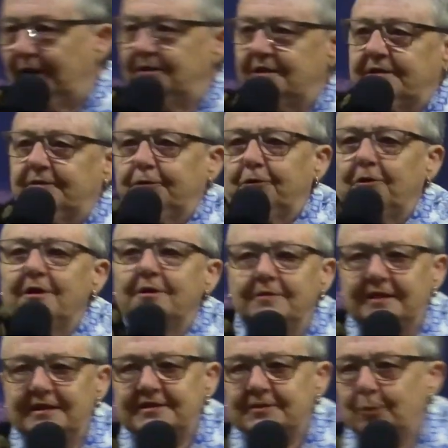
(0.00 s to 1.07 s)
One is
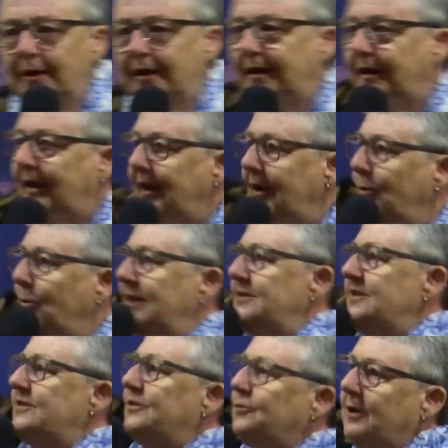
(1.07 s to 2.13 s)
thrown this way.
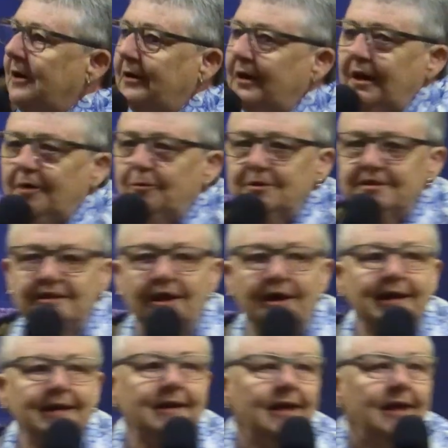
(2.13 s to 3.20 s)
One is thrown. Was
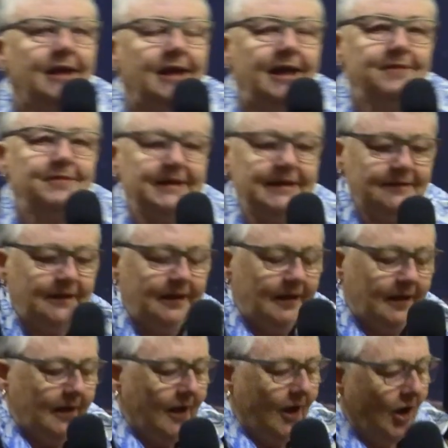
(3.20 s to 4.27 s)
like, and then
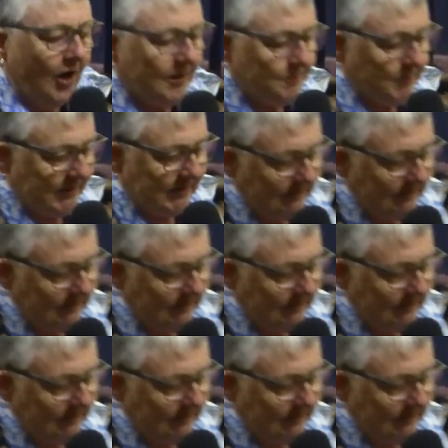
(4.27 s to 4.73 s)
I'd